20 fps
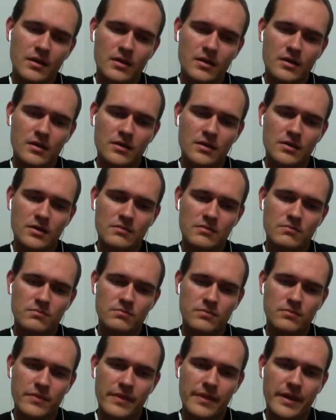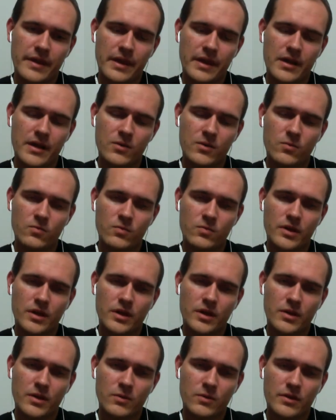There
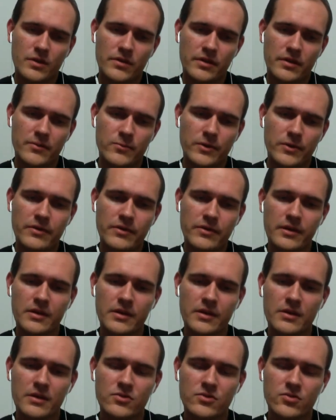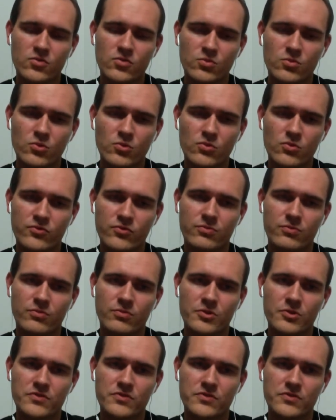we were rethinking to move
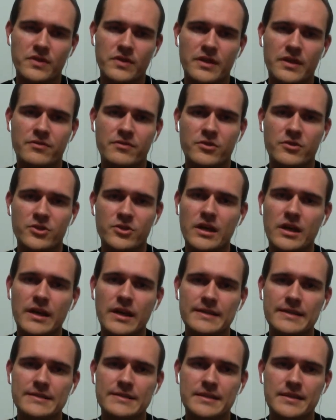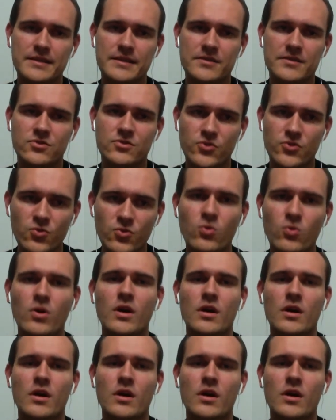most of that functionality to